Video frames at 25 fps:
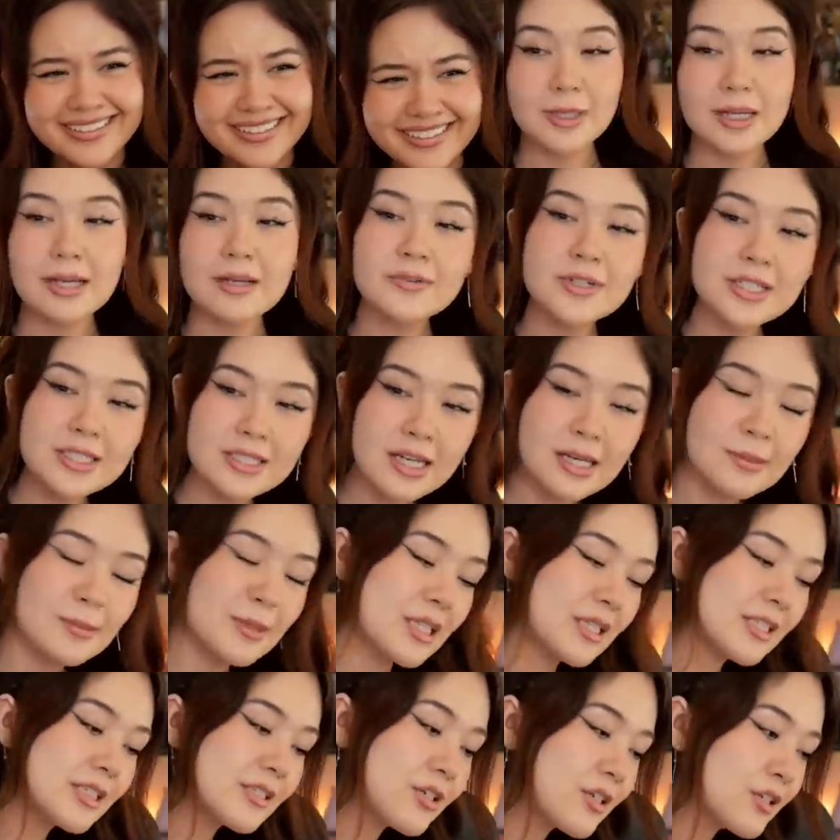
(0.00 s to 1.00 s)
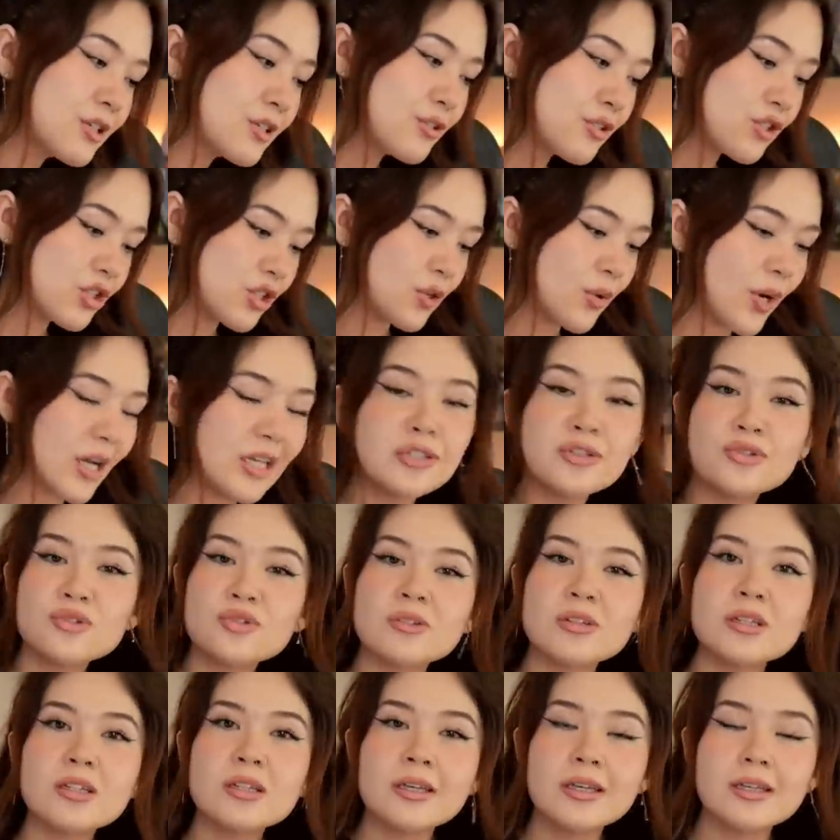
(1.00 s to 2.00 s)
Every time I start a new show, I
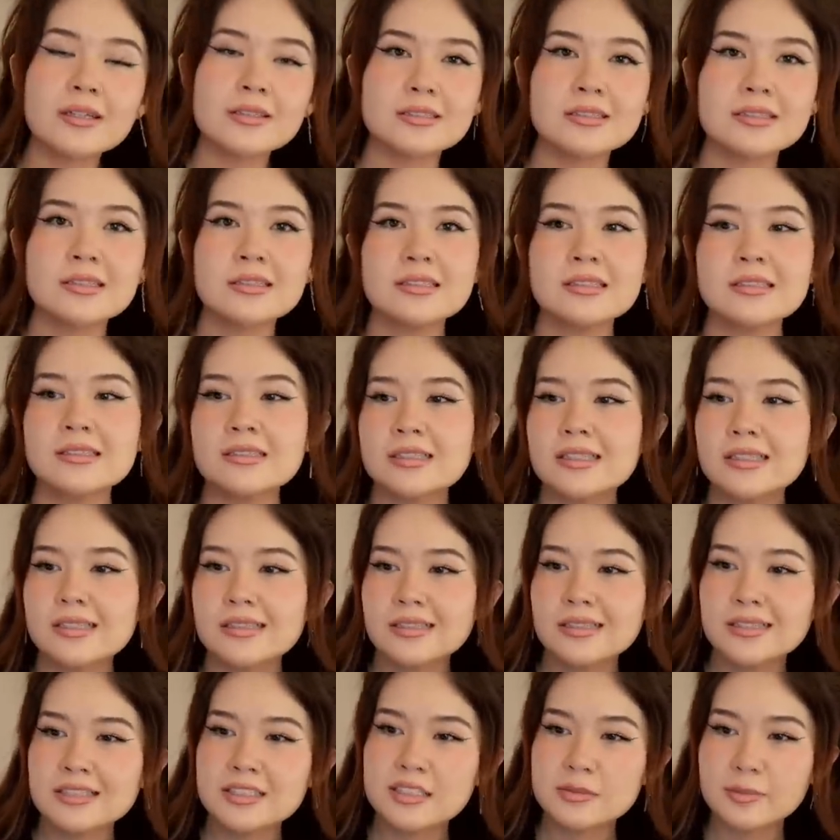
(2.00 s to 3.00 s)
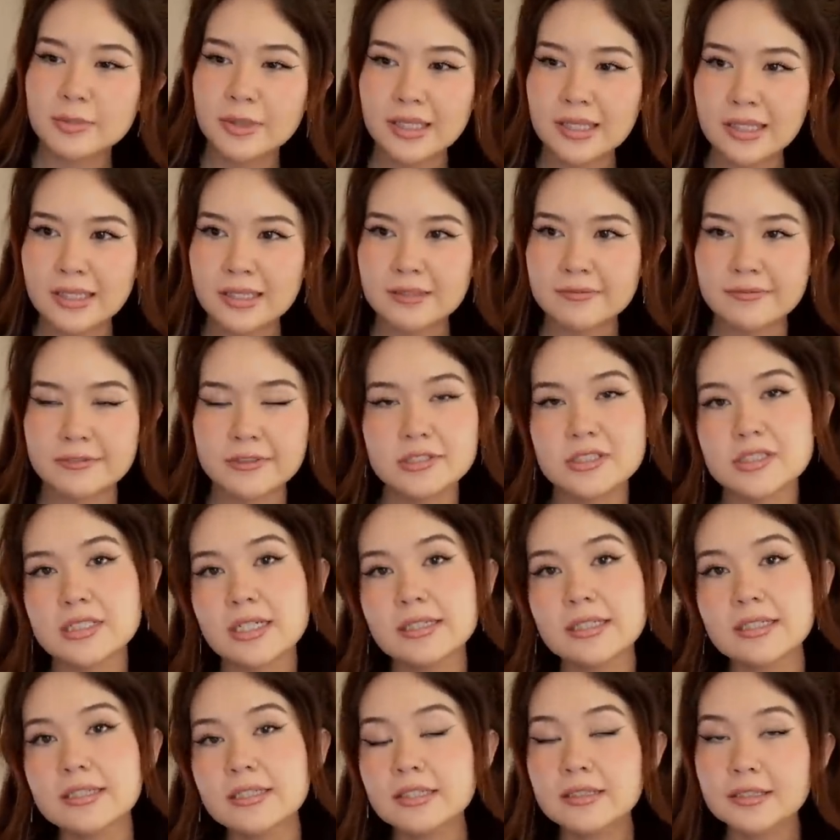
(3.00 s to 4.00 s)
usually like to like explain if there's
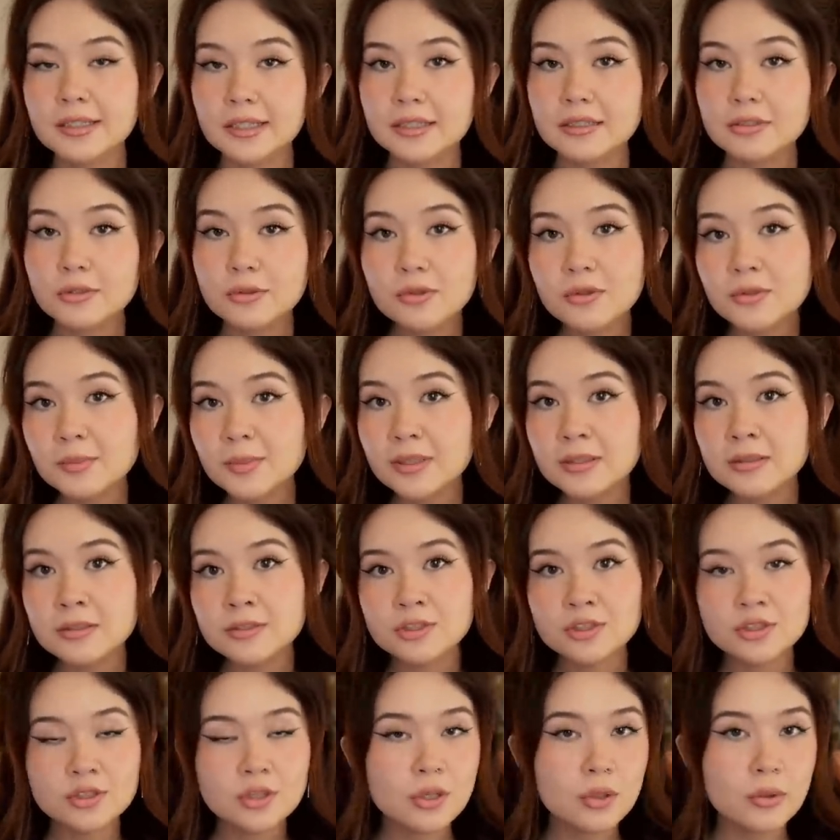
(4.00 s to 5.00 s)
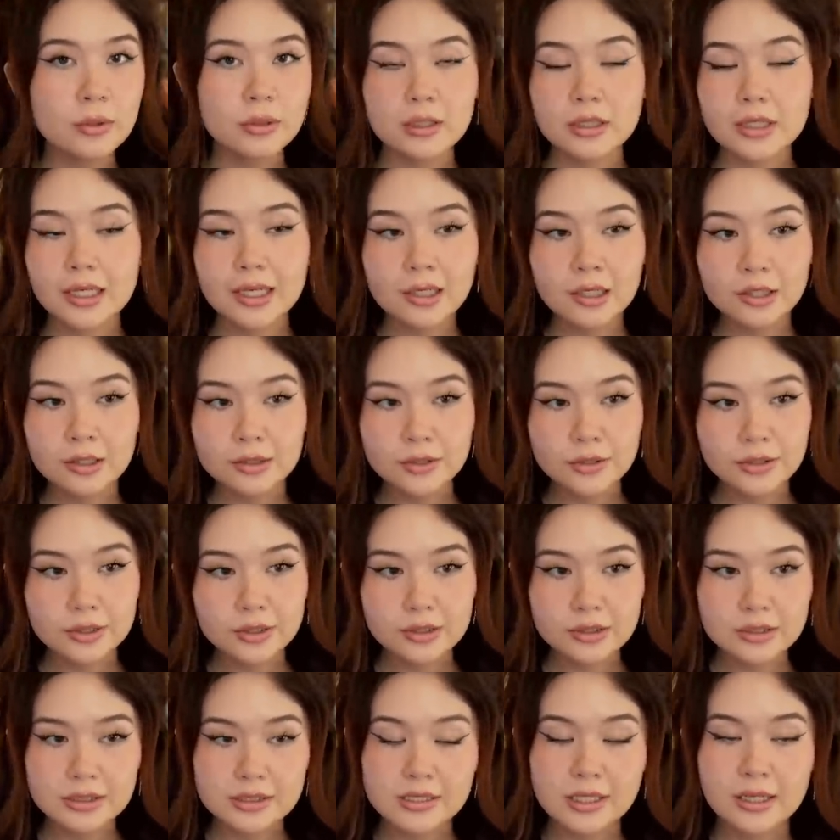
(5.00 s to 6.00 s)
anything that I know about the show or the
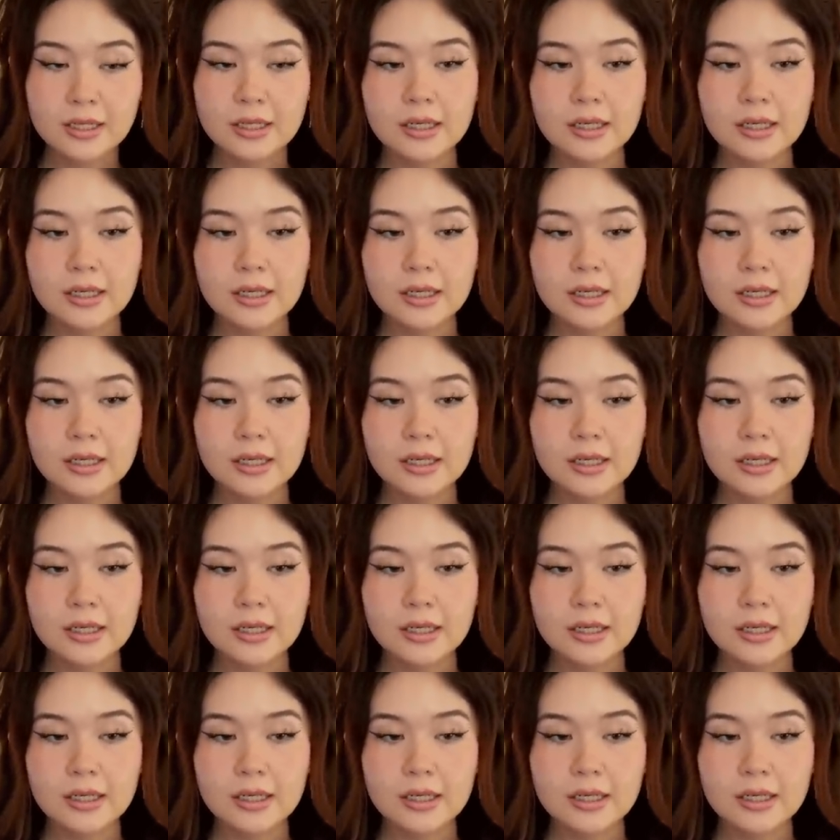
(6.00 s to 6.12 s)
characters.